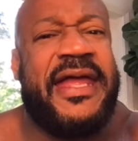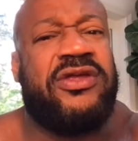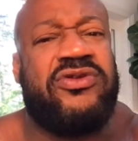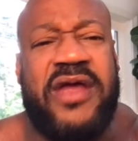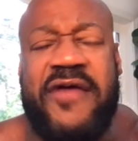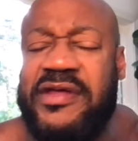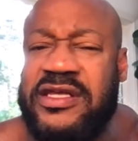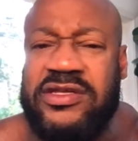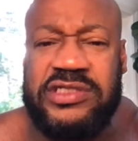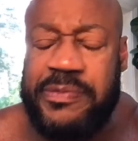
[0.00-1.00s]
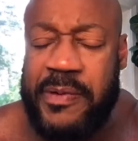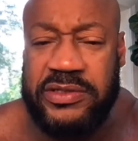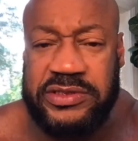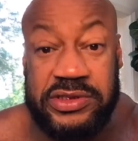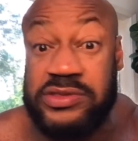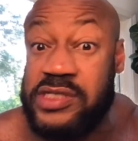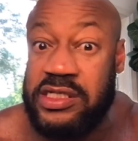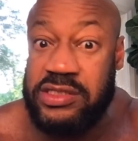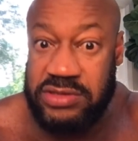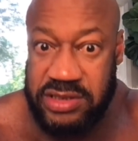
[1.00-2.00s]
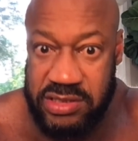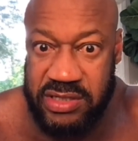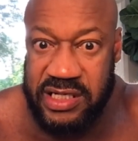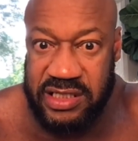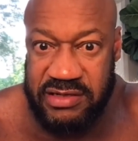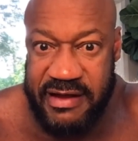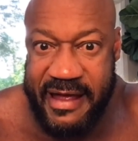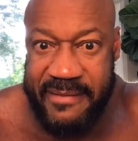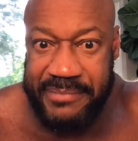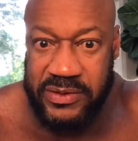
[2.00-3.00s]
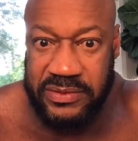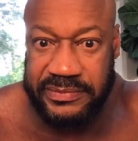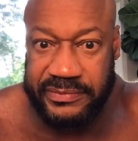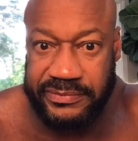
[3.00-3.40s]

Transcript: you do everything you're supposed to do, and you still get the damn boot.